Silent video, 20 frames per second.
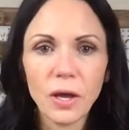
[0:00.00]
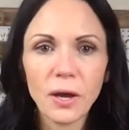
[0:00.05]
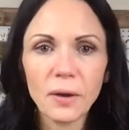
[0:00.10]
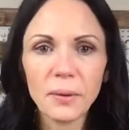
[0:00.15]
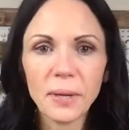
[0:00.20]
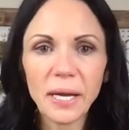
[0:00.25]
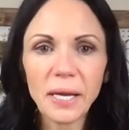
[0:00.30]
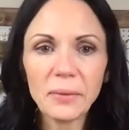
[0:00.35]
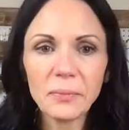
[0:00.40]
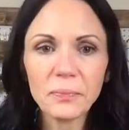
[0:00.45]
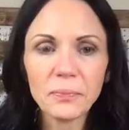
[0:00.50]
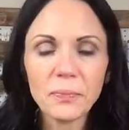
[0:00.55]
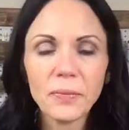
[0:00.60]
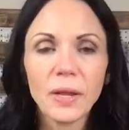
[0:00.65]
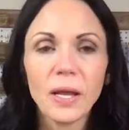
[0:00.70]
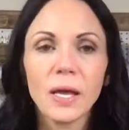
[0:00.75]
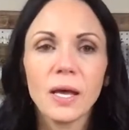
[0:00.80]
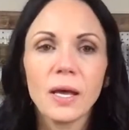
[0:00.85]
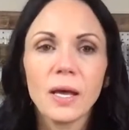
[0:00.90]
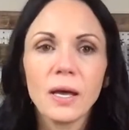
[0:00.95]
All right.
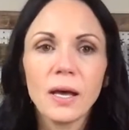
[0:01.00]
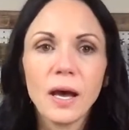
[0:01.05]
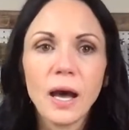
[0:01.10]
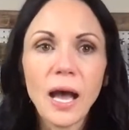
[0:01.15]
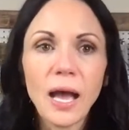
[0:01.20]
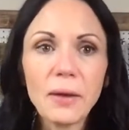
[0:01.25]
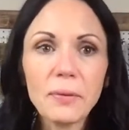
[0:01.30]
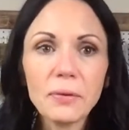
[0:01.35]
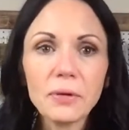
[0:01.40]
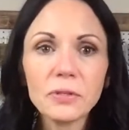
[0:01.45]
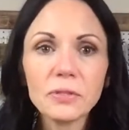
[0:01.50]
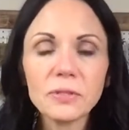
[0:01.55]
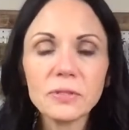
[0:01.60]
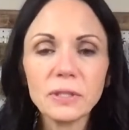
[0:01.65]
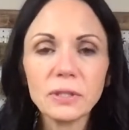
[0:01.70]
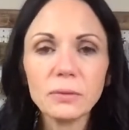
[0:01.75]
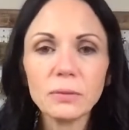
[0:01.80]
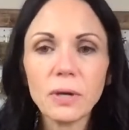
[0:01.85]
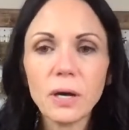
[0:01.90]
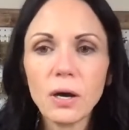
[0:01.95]
I will see
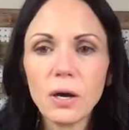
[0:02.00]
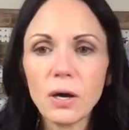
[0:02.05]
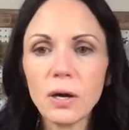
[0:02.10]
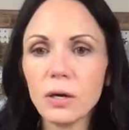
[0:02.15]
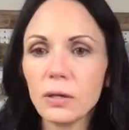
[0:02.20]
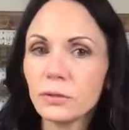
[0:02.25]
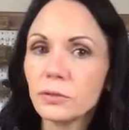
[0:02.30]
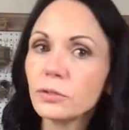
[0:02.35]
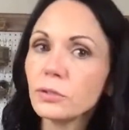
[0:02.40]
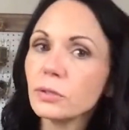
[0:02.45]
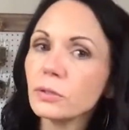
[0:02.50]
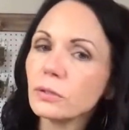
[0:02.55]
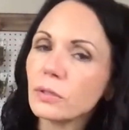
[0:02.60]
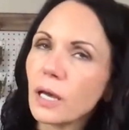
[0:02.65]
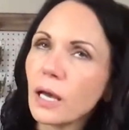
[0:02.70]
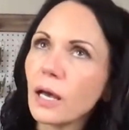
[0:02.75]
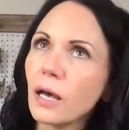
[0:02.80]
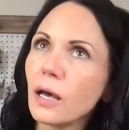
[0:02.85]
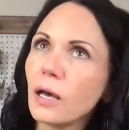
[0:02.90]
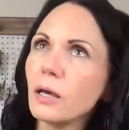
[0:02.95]
you all to,
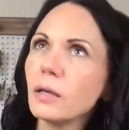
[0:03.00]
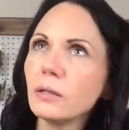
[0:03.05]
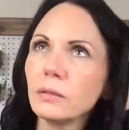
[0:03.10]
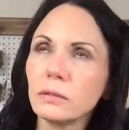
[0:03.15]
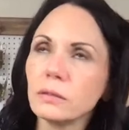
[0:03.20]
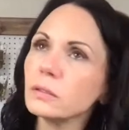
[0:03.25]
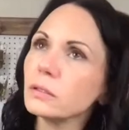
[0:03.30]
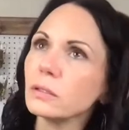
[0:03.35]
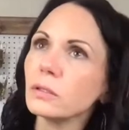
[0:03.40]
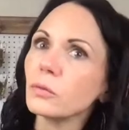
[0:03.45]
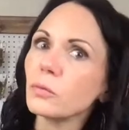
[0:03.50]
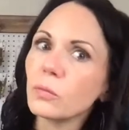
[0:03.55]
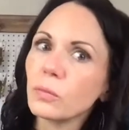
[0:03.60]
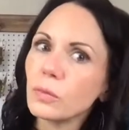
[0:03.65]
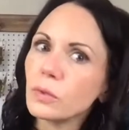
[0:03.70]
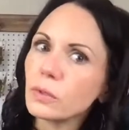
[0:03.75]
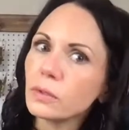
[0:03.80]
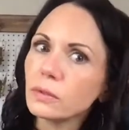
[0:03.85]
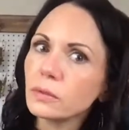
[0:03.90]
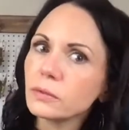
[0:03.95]
uh,
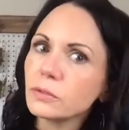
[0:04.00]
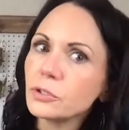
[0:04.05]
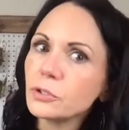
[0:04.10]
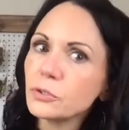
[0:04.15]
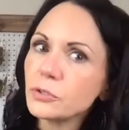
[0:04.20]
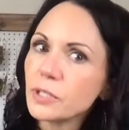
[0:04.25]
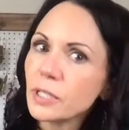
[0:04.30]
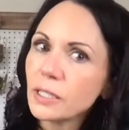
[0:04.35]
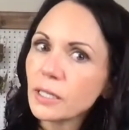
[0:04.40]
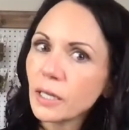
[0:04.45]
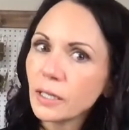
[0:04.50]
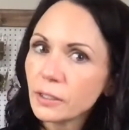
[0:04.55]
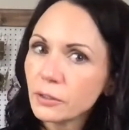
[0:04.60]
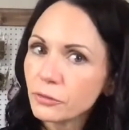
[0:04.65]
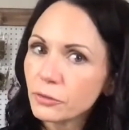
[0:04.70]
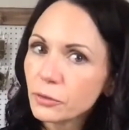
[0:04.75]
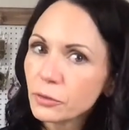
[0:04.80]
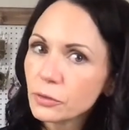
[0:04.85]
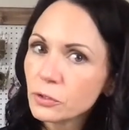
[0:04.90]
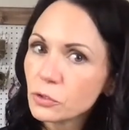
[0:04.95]
Tuesday night
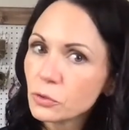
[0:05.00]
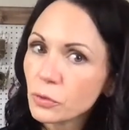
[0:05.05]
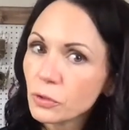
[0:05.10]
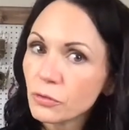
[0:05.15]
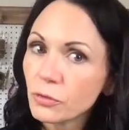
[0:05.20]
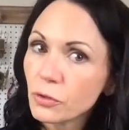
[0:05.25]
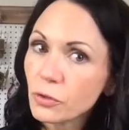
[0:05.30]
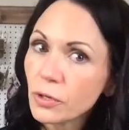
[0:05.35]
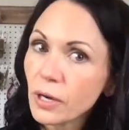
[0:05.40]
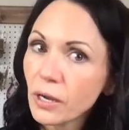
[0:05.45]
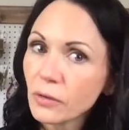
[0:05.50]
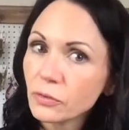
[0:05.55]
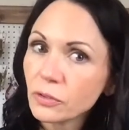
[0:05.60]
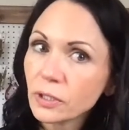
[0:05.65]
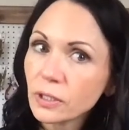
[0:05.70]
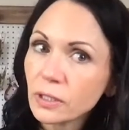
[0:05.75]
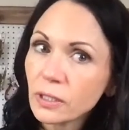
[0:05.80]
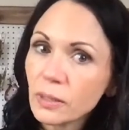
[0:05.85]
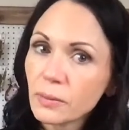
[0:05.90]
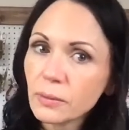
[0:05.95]
if you're in the Joyful
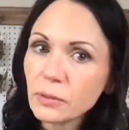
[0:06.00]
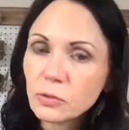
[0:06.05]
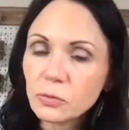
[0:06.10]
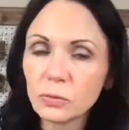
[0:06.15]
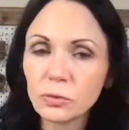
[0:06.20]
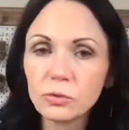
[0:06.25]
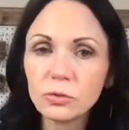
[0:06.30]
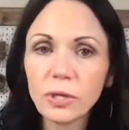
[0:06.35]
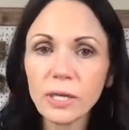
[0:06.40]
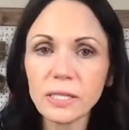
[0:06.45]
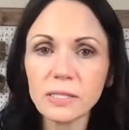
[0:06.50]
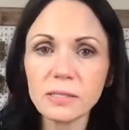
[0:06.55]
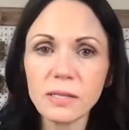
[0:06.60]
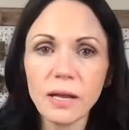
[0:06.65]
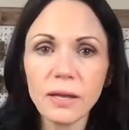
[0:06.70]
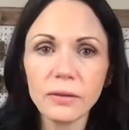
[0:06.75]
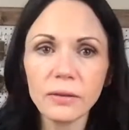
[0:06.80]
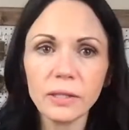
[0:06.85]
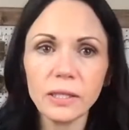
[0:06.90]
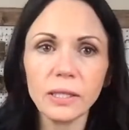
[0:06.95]
Crafting Club because we're tray
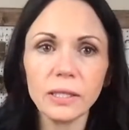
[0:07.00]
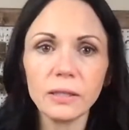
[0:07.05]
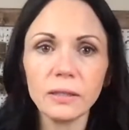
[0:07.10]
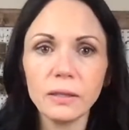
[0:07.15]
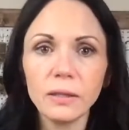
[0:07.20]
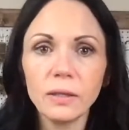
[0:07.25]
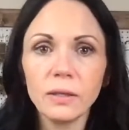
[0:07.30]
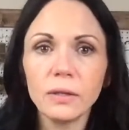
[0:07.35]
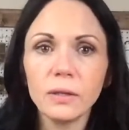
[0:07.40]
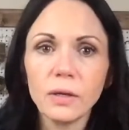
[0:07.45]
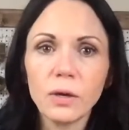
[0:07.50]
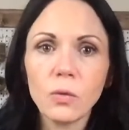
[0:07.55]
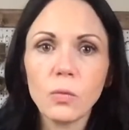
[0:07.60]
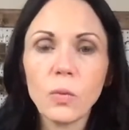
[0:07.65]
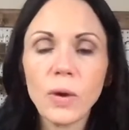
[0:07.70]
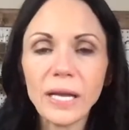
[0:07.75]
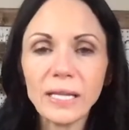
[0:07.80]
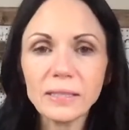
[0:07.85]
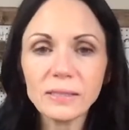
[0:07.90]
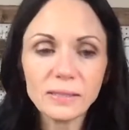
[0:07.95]
styling.
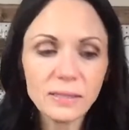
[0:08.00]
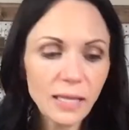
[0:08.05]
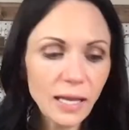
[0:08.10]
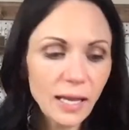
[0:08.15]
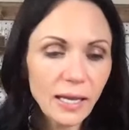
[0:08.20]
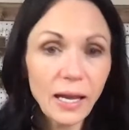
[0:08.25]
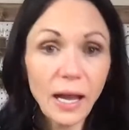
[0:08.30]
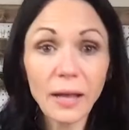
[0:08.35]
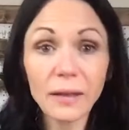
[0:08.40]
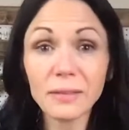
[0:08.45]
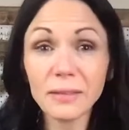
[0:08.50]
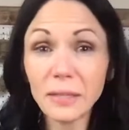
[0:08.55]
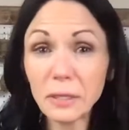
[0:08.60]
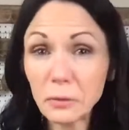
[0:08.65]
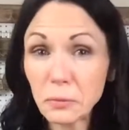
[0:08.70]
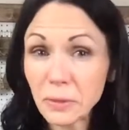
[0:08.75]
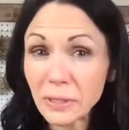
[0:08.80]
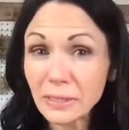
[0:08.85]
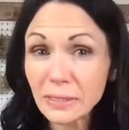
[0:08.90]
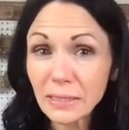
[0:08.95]
Wednesday, I think
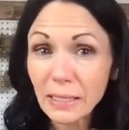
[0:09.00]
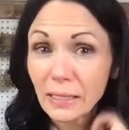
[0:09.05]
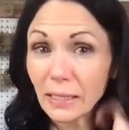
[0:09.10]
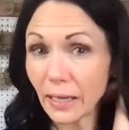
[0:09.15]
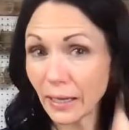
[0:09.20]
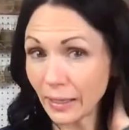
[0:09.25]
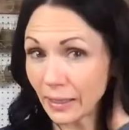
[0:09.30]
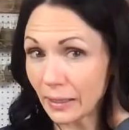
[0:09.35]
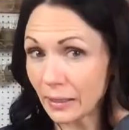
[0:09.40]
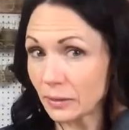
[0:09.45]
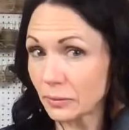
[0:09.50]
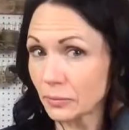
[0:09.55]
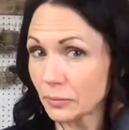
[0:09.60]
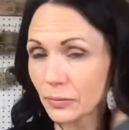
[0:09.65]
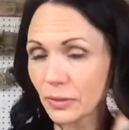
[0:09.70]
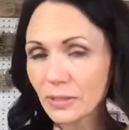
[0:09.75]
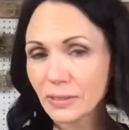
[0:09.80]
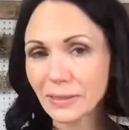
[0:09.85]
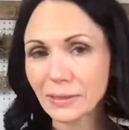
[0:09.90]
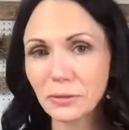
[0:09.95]
Wednesday night,
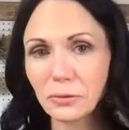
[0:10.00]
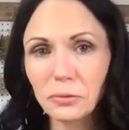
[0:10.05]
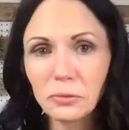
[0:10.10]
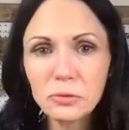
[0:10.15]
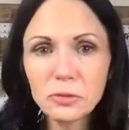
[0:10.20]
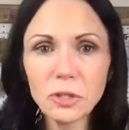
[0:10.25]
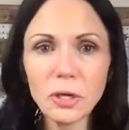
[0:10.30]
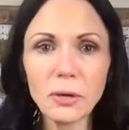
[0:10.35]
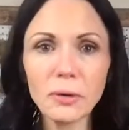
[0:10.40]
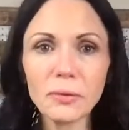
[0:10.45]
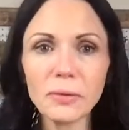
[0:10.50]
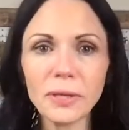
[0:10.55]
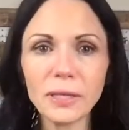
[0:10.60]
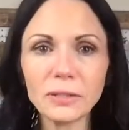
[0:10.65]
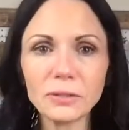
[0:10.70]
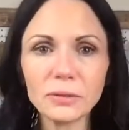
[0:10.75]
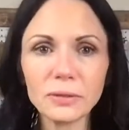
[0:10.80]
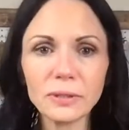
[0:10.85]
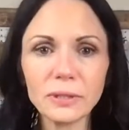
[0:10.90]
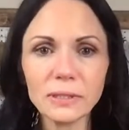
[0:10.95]
because I told Joe like
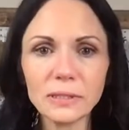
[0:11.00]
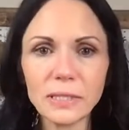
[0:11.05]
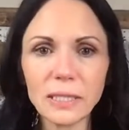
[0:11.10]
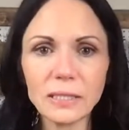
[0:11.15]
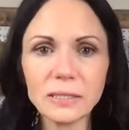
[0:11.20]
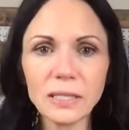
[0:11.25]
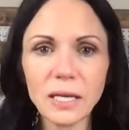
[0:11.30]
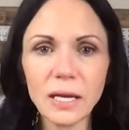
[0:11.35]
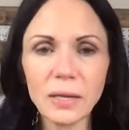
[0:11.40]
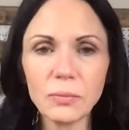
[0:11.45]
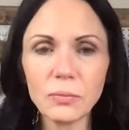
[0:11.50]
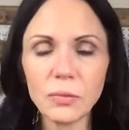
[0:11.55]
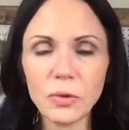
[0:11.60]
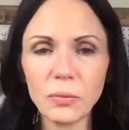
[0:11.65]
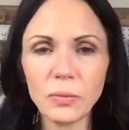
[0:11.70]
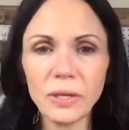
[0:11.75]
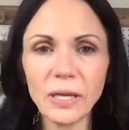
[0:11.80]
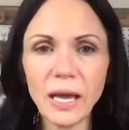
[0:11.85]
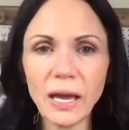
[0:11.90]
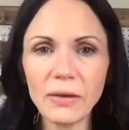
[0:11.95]
during the daytime,
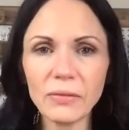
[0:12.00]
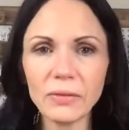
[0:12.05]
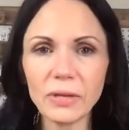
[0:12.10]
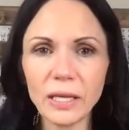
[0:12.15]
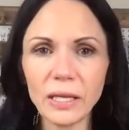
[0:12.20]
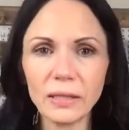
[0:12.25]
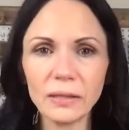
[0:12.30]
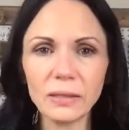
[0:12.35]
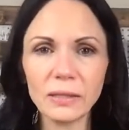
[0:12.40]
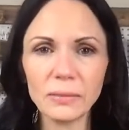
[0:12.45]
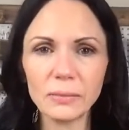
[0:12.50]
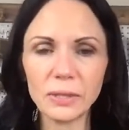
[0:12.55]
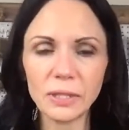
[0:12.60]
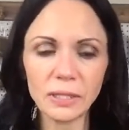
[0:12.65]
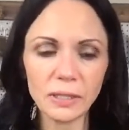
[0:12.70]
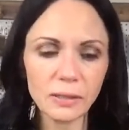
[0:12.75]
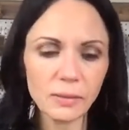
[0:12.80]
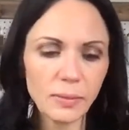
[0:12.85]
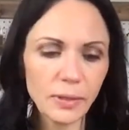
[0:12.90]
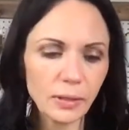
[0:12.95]
we have a
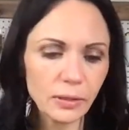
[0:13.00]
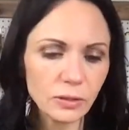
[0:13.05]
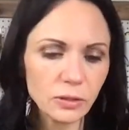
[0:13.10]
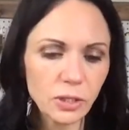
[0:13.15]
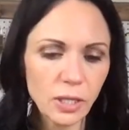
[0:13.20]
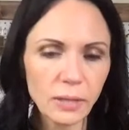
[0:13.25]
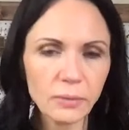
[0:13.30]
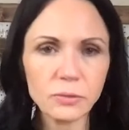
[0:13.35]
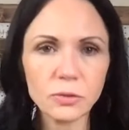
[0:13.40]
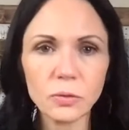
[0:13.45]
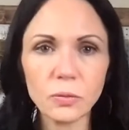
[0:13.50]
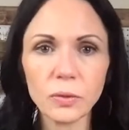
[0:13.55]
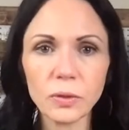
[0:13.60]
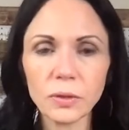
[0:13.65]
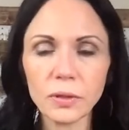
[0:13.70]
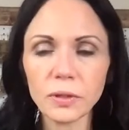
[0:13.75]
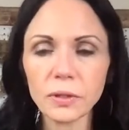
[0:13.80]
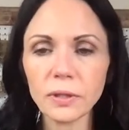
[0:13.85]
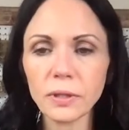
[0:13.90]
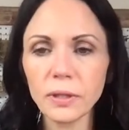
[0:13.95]
limited amount of time to
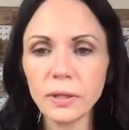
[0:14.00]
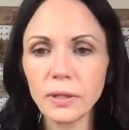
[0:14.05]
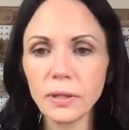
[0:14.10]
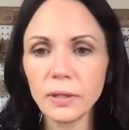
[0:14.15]
work